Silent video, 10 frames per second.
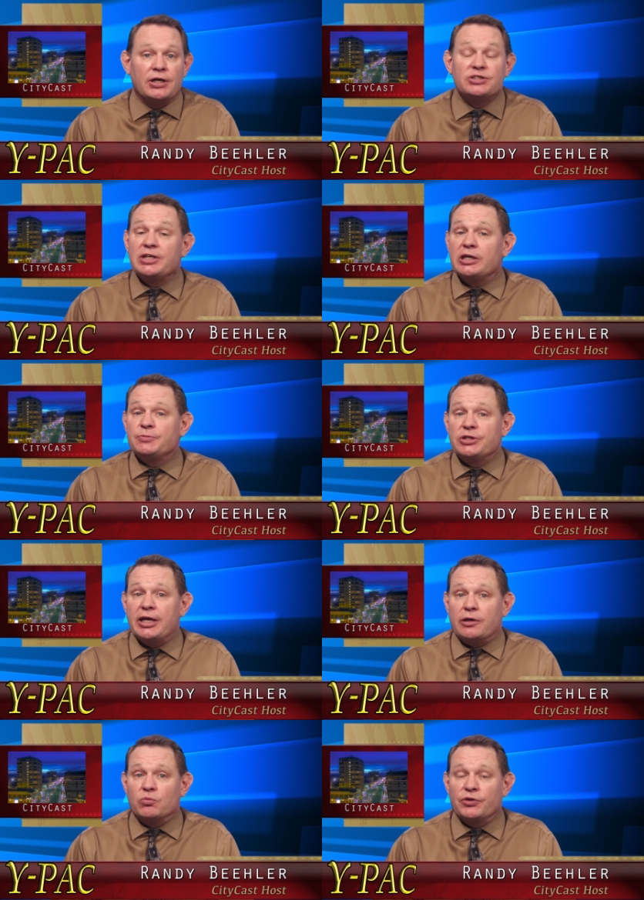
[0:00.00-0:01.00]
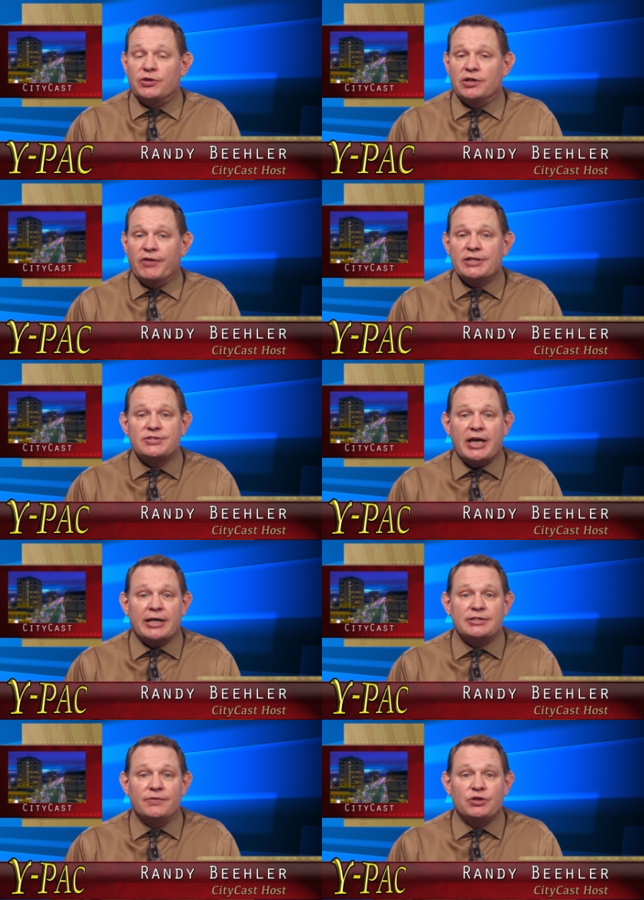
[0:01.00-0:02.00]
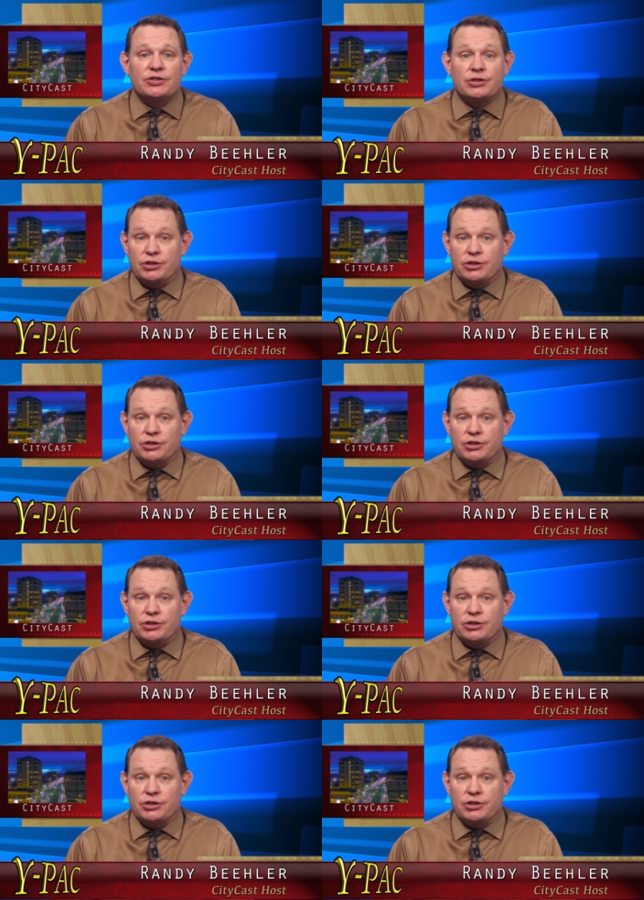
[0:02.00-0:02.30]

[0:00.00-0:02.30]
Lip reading: Stay up to date with the events, activities,